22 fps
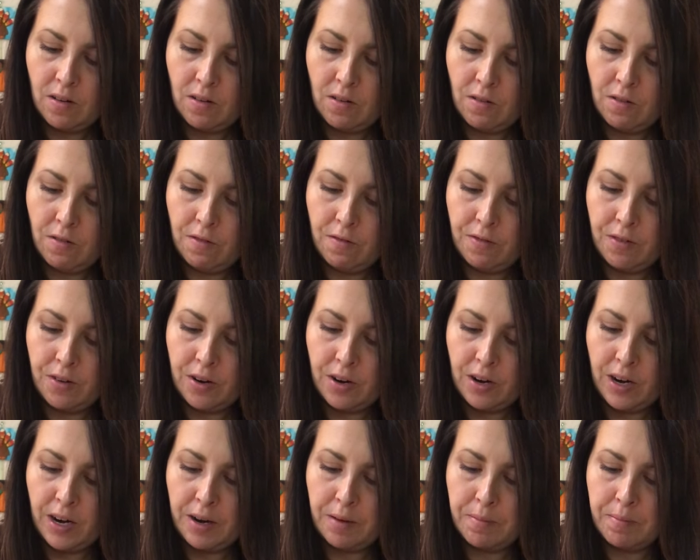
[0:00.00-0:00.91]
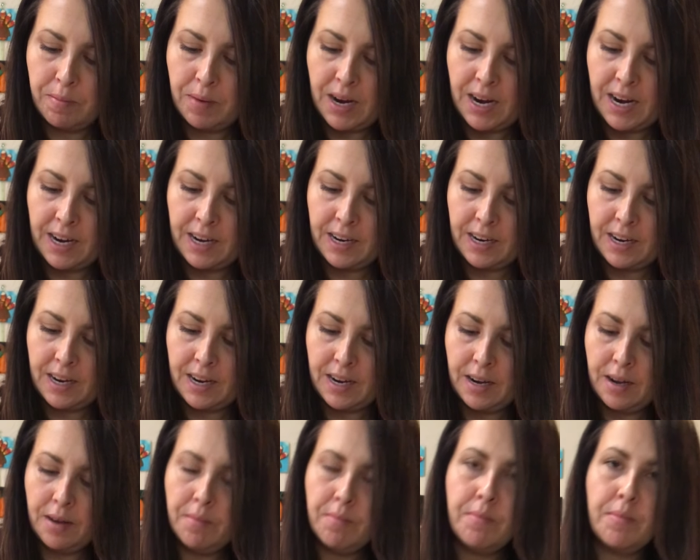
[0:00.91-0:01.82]
over, and back
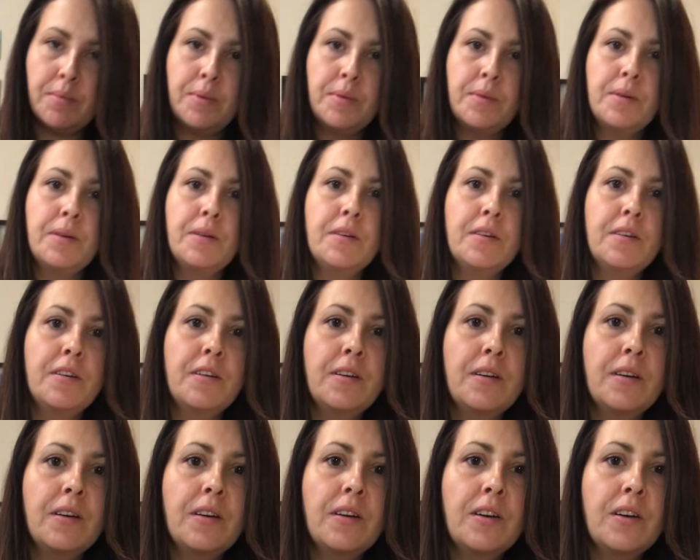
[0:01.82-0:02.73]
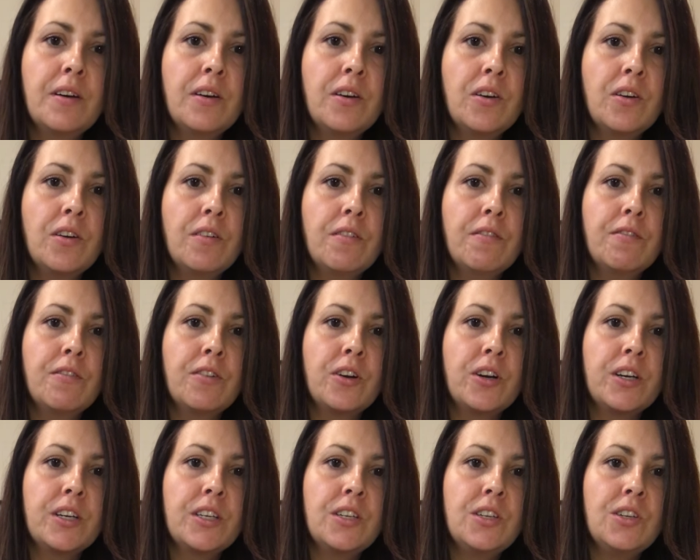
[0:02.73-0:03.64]
up for
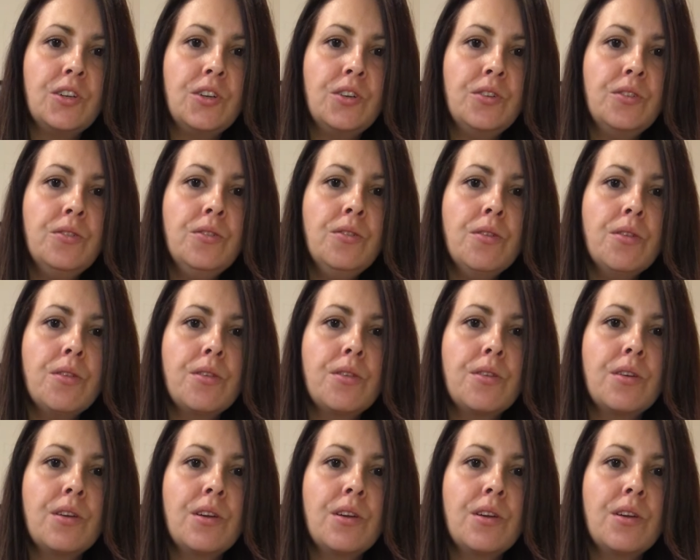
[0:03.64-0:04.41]
a tooth.